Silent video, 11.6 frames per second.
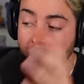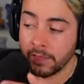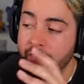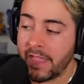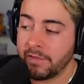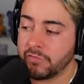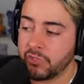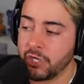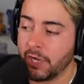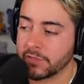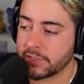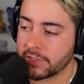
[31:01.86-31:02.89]
they've
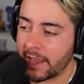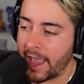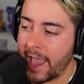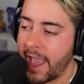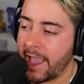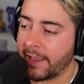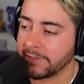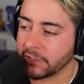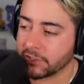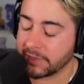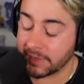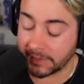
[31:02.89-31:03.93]
just uh,
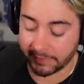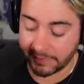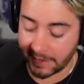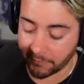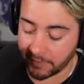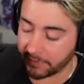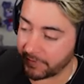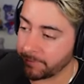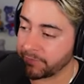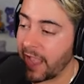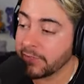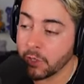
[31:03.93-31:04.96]
just decided to get rid of it.
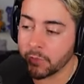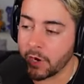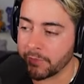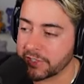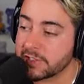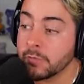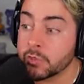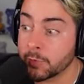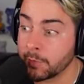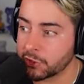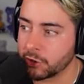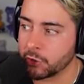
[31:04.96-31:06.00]
I don't know. There's still so
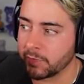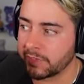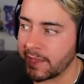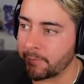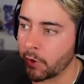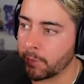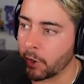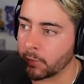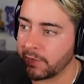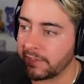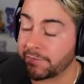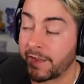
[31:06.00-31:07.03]
much to do with Glamrock Bonnie
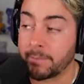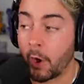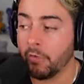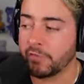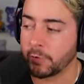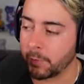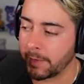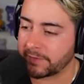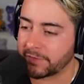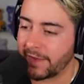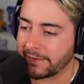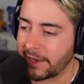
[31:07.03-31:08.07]
we need to find, but hopefully we'll be able
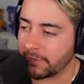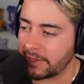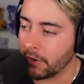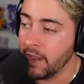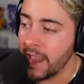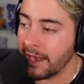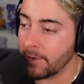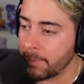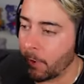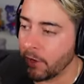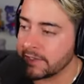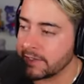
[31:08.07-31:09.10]
to find out here. Anyway,
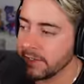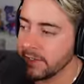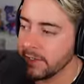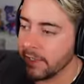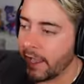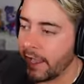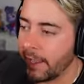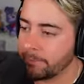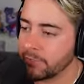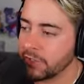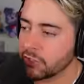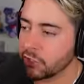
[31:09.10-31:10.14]
boys, um,
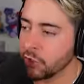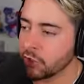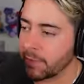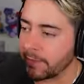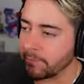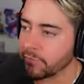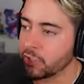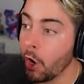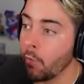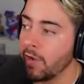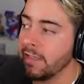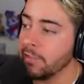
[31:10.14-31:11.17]
excuse me.
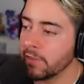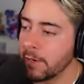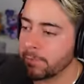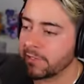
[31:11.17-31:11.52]
So, either they're